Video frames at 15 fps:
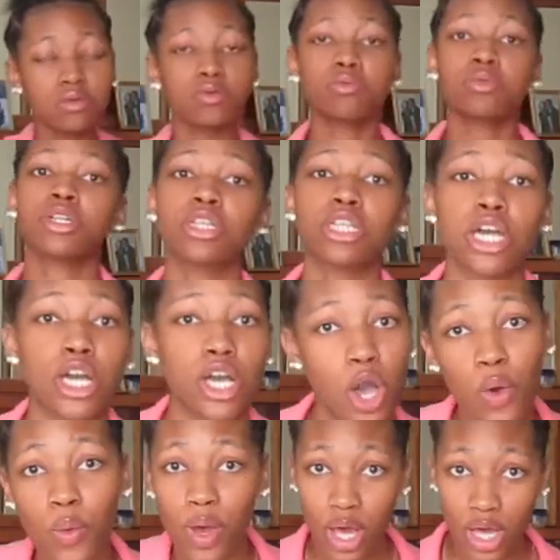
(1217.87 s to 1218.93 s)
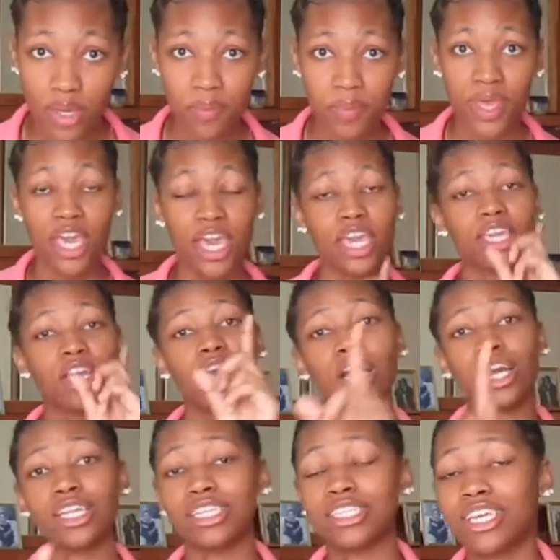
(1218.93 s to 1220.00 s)
we're gonna go up, and y'all are
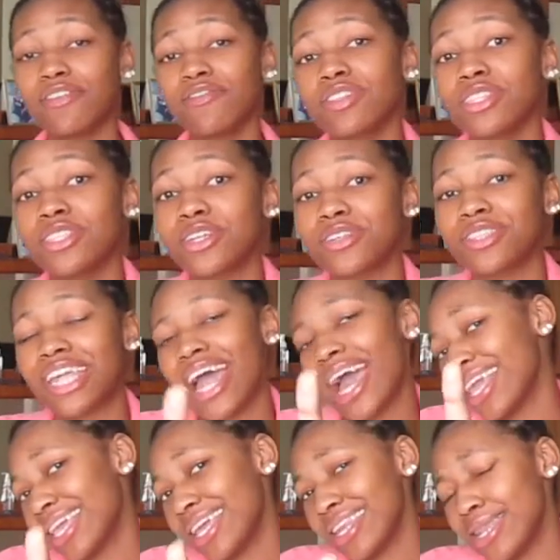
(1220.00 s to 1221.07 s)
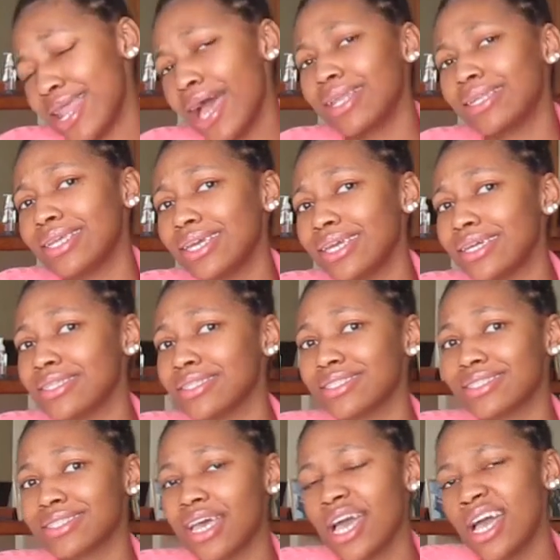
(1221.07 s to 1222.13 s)
gonna definitely learn that I cannot dance
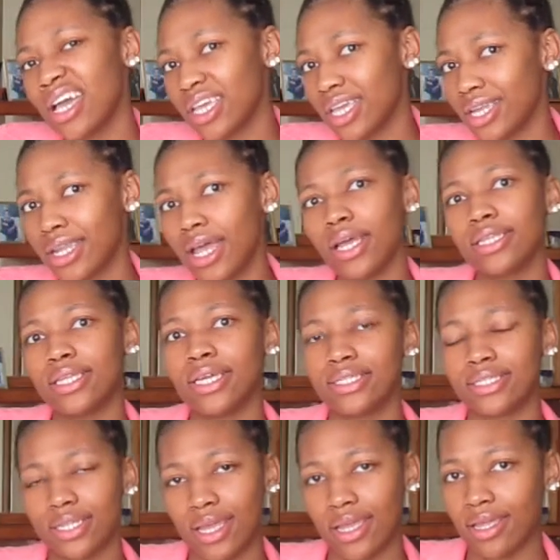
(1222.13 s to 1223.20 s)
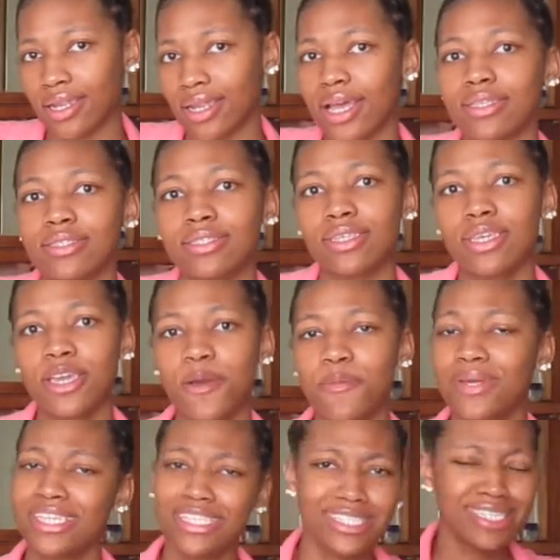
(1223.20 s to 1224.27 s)
and I cannot sing,
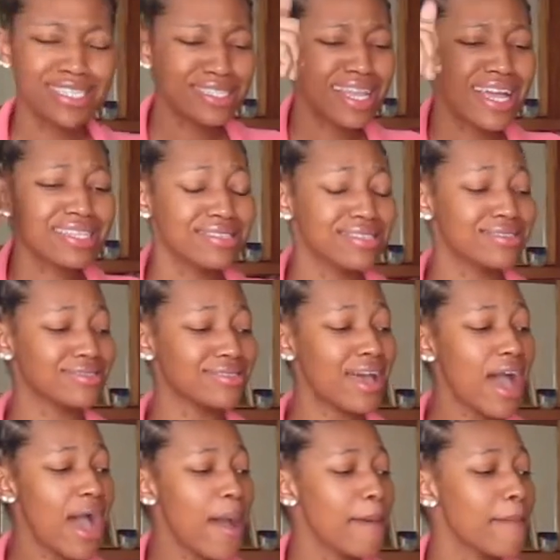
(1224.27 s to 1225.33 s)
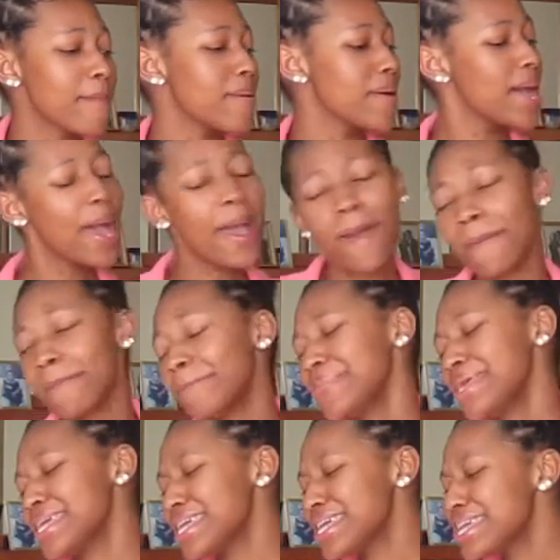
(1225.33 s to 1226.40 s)
but it does not stop
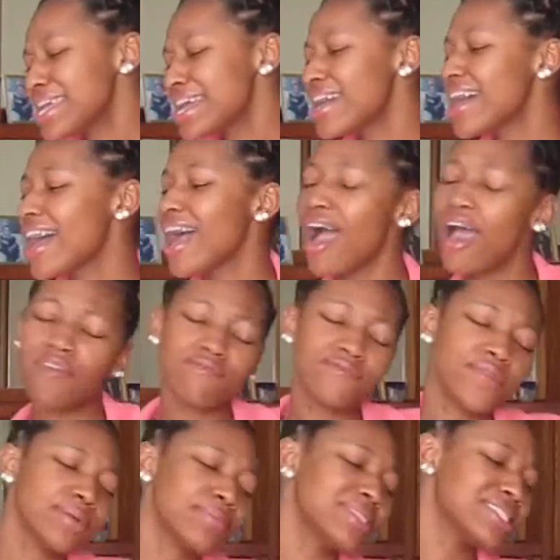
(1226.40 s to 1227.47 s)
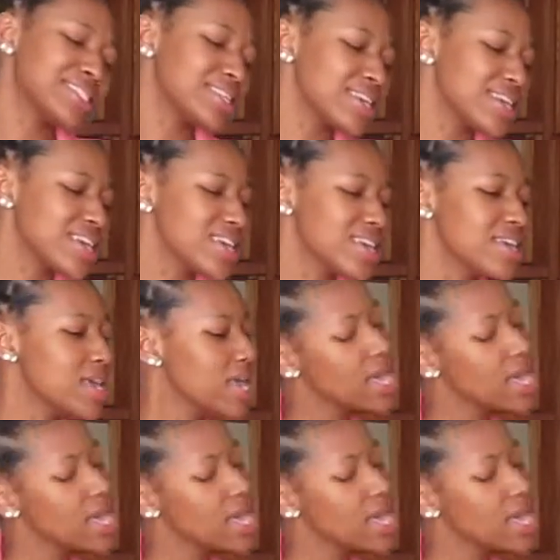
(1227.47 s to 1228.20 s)
me from singing